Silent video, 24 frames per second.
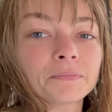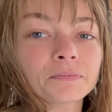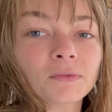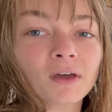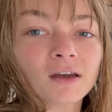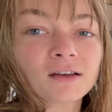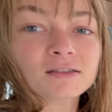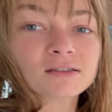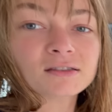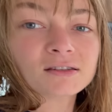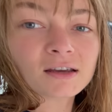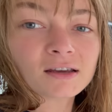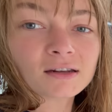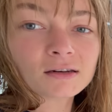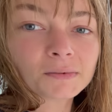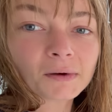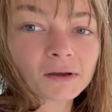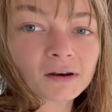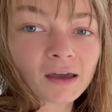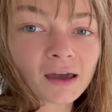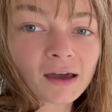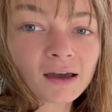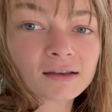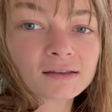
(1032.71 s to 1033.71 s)
I stained my
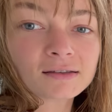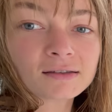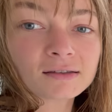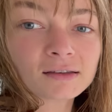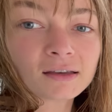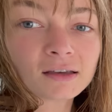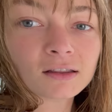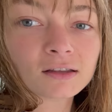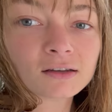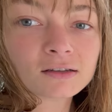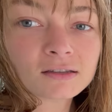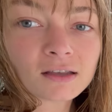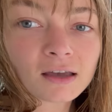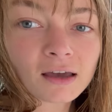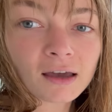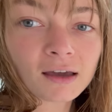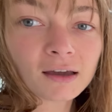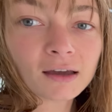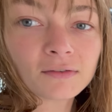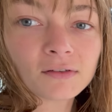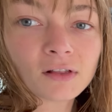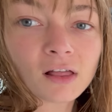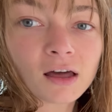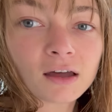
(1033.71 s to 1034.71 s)
desk. It looks a
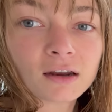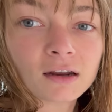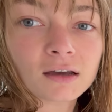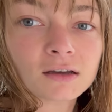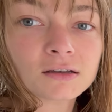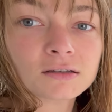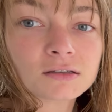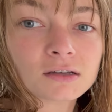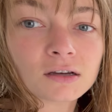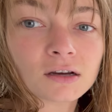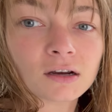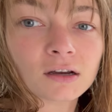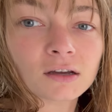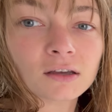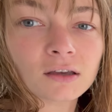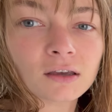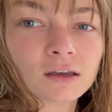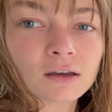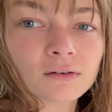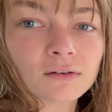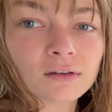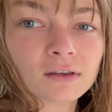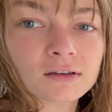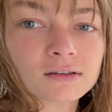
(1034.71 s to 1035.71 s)
heck of a lot nicer. You
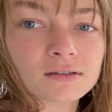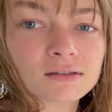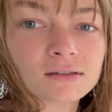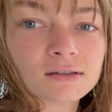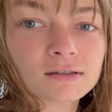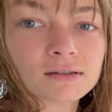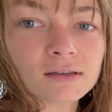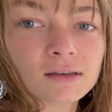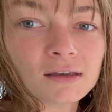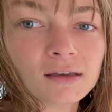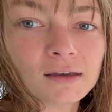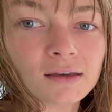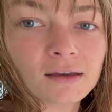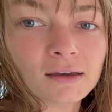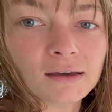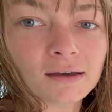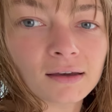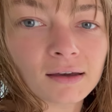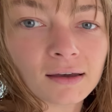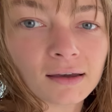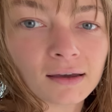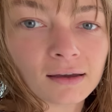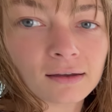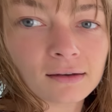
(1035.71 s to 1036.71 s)
can't really see
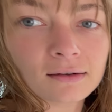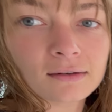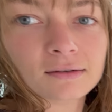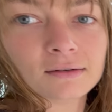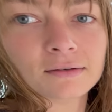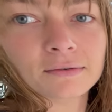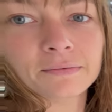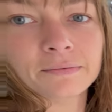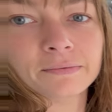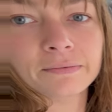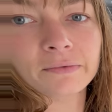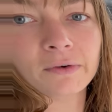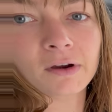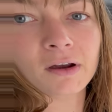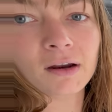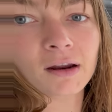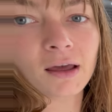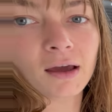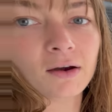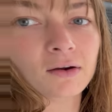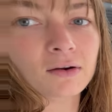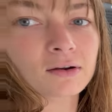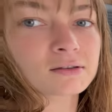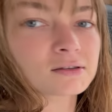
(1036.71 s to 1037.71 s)
it right
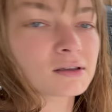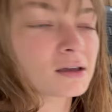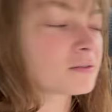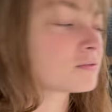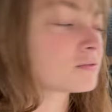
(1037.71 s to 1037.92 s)
now because I have